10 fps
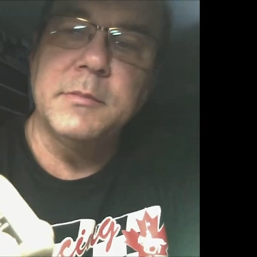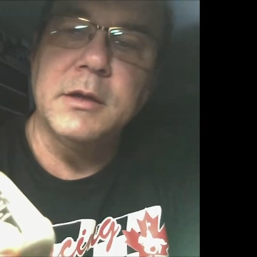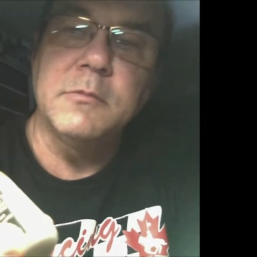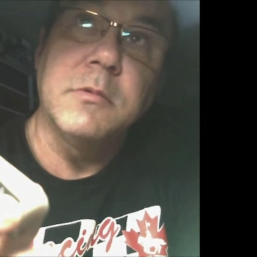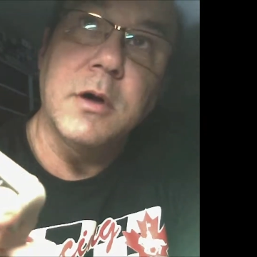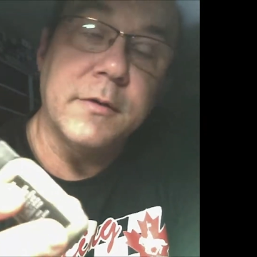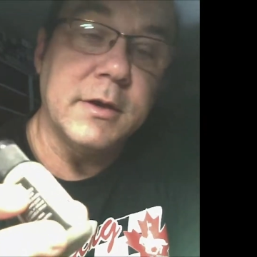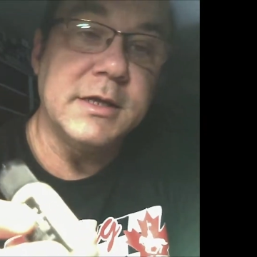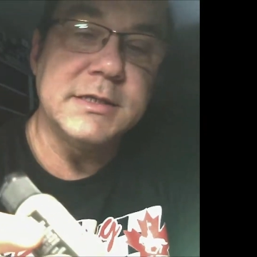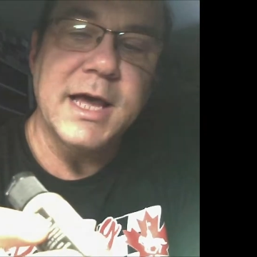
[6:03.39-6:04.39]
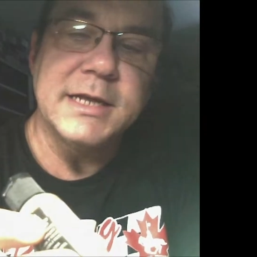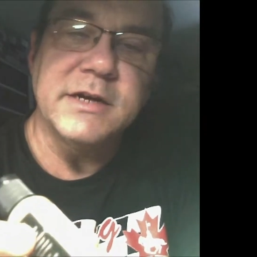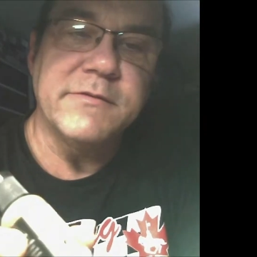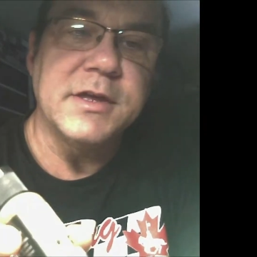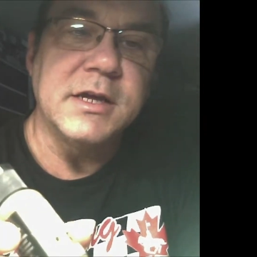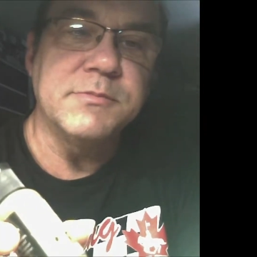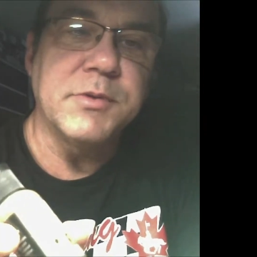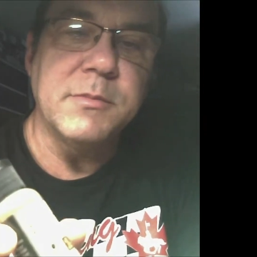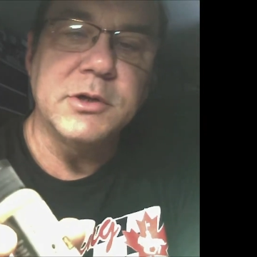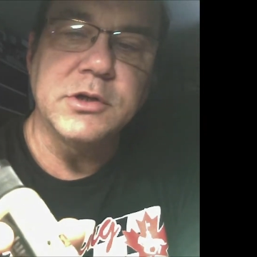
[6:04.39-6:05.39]
I mean, under these lights, everything is
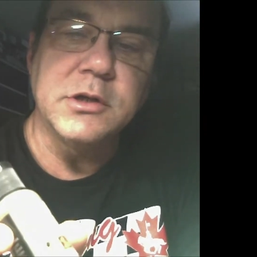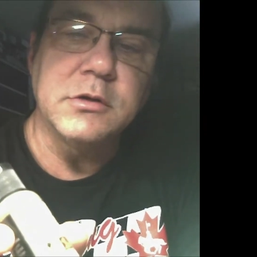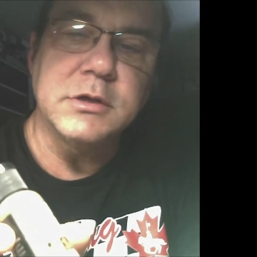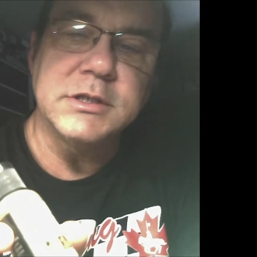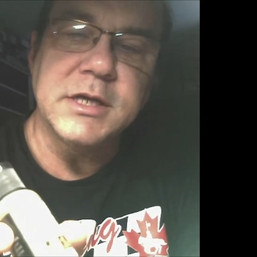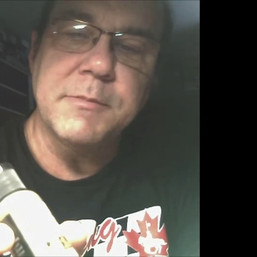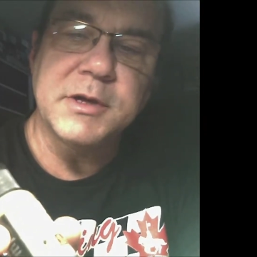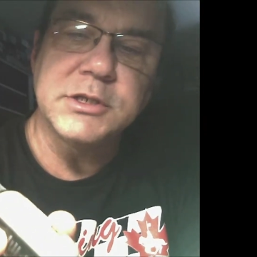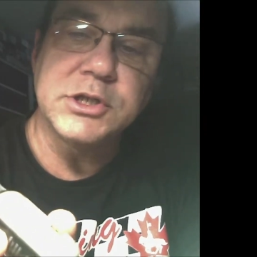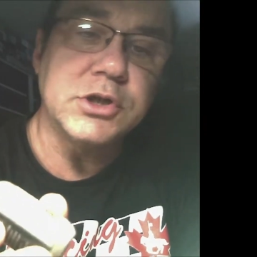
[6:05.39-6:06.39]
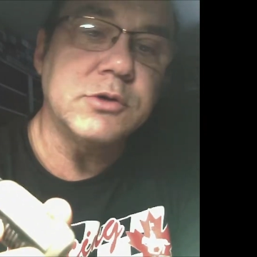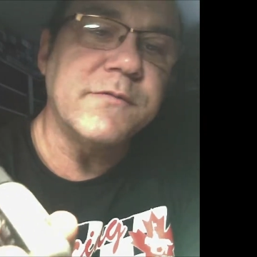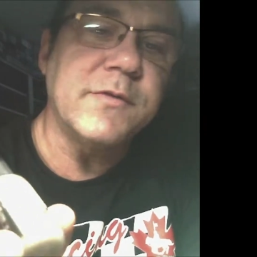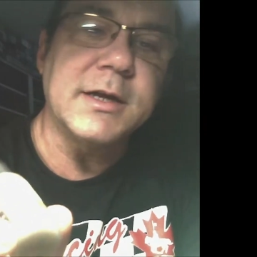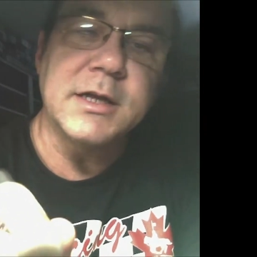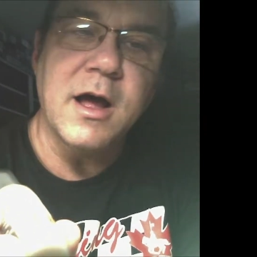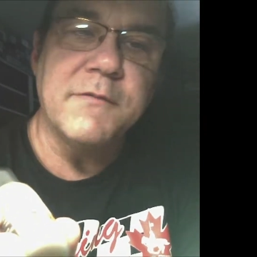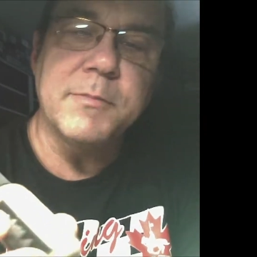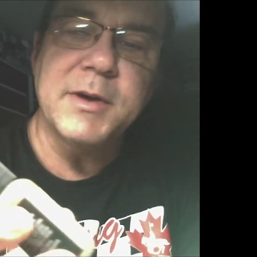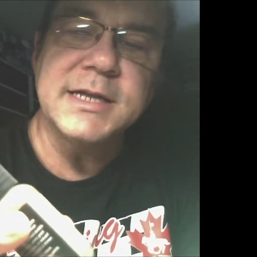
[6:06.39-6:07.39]
pretty much going to look the same because it's just reflecting
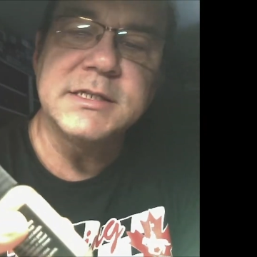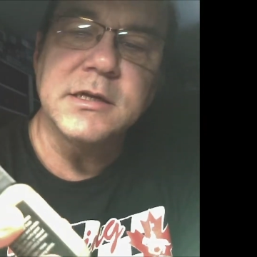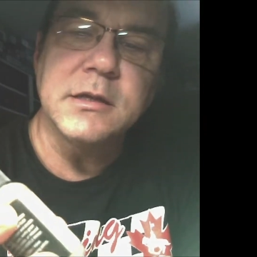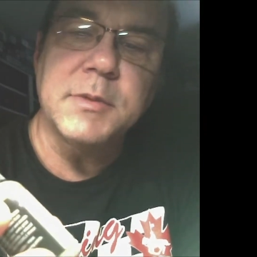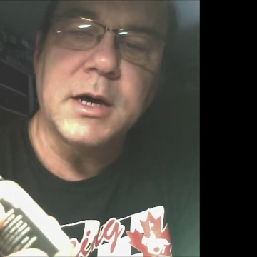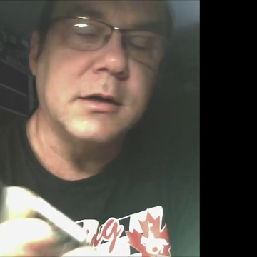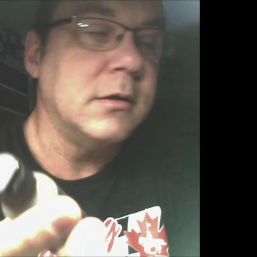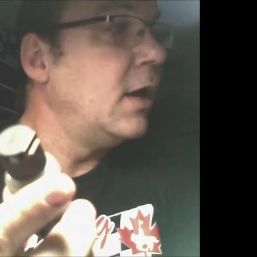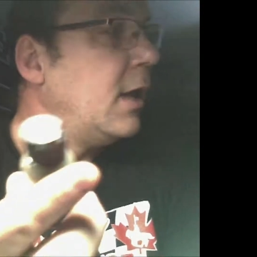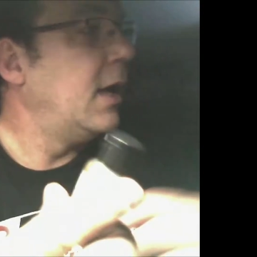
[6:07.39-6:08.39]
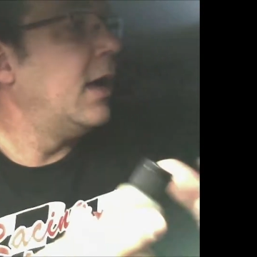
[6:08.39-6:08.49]
off the plastic of the bottle.